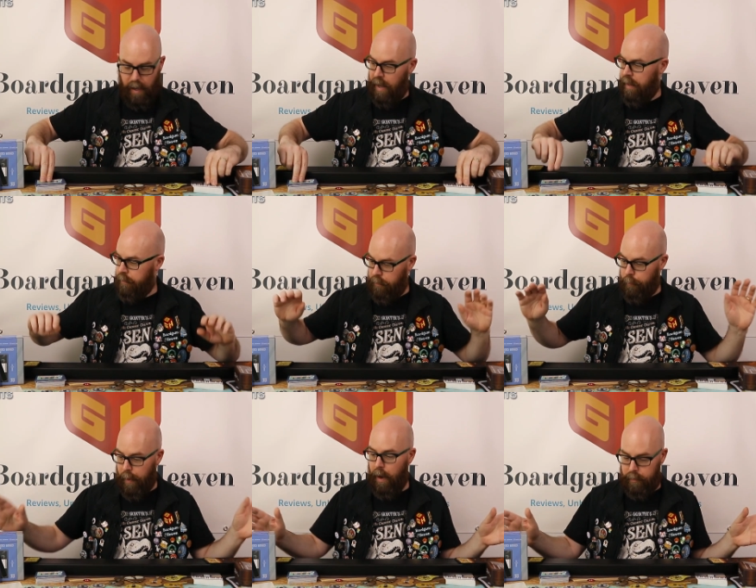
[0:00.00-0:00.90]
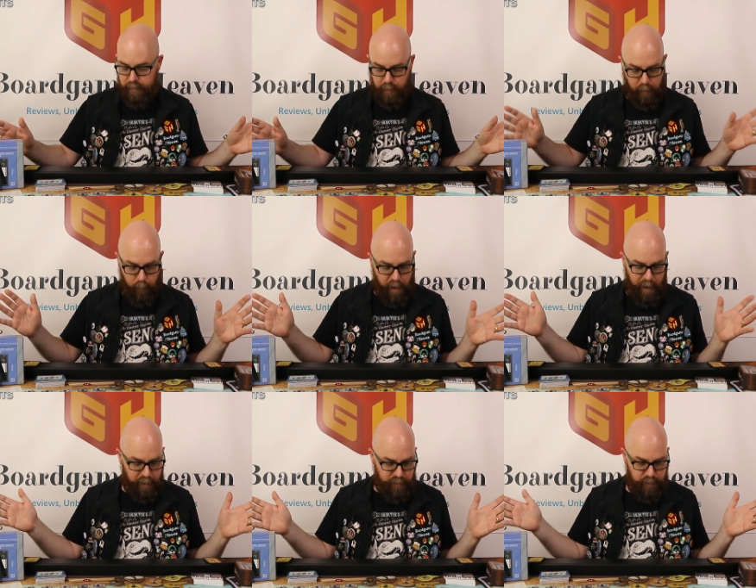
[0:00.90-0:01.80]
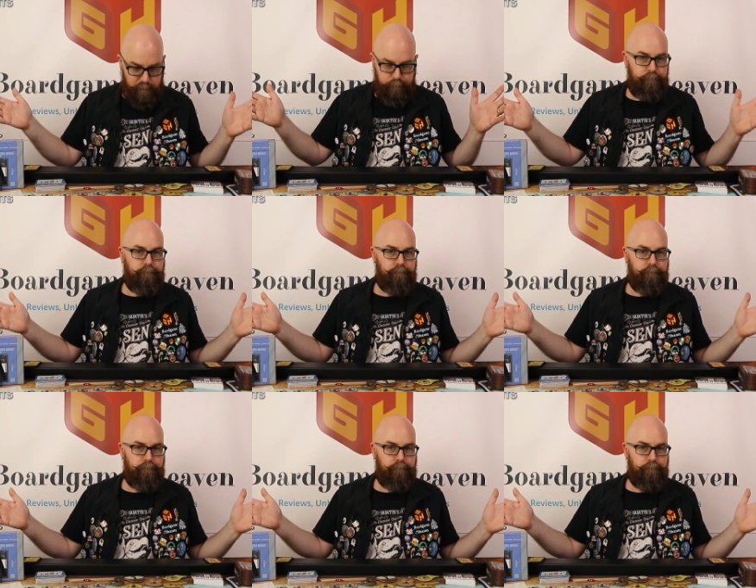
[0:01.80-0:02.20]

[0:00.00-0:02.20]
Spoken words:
and the box. Otherwise,